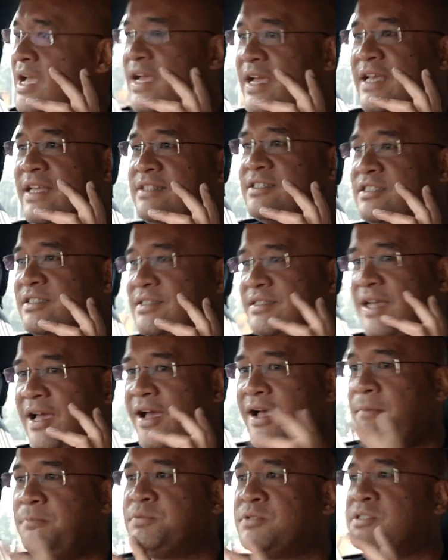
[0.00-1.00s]
It's
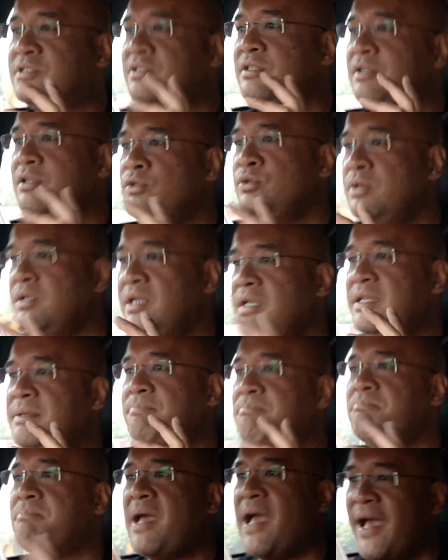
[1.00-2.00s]
absolutely
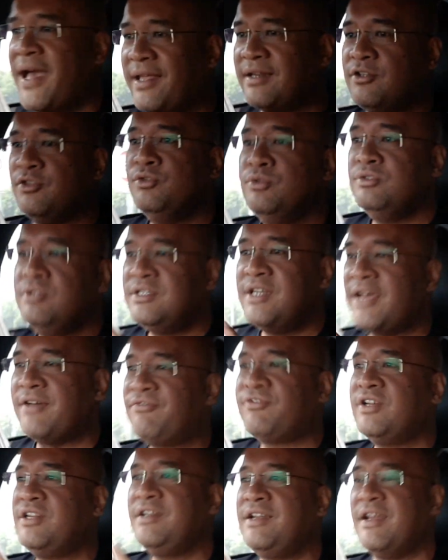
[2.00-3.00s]
mad. You
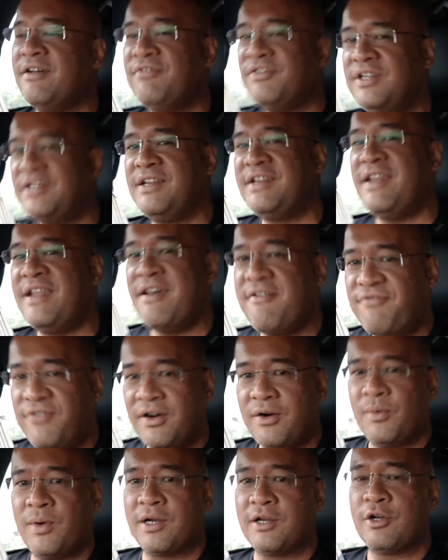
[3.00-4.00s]

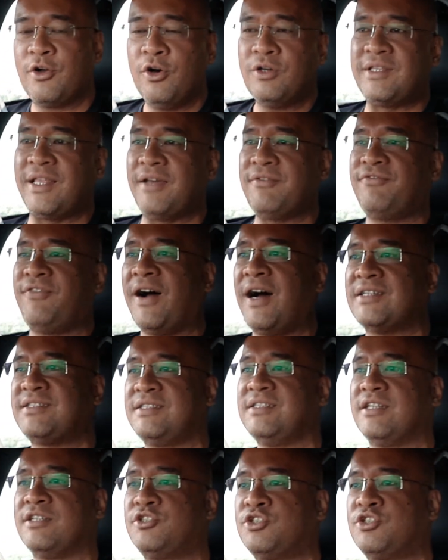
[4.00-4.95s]
never want to go that fast in a